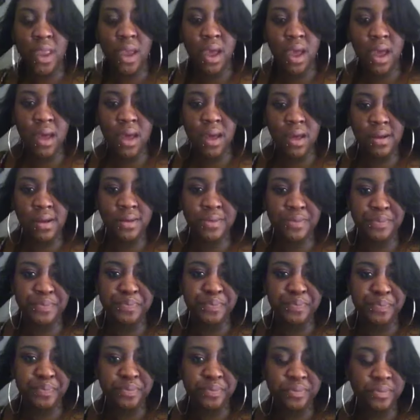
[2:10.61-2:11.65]
Um
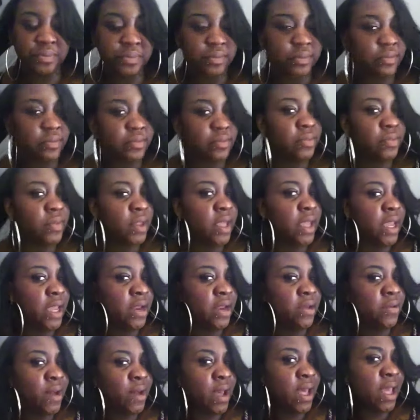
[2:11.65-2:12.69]

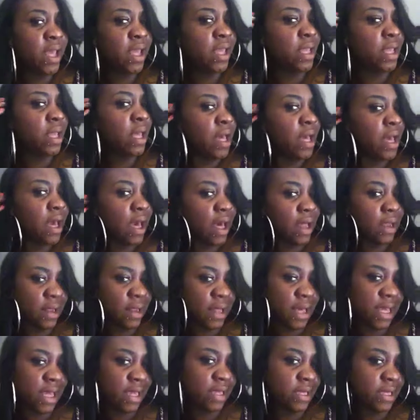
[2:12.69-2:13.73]
anyway, I
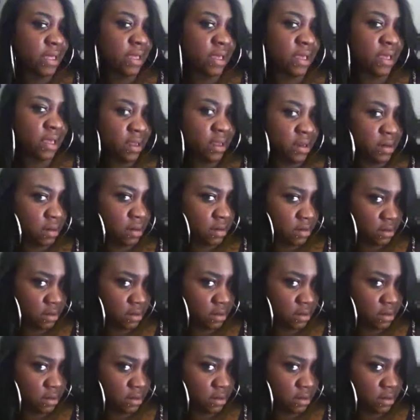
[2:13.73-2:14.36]
like it.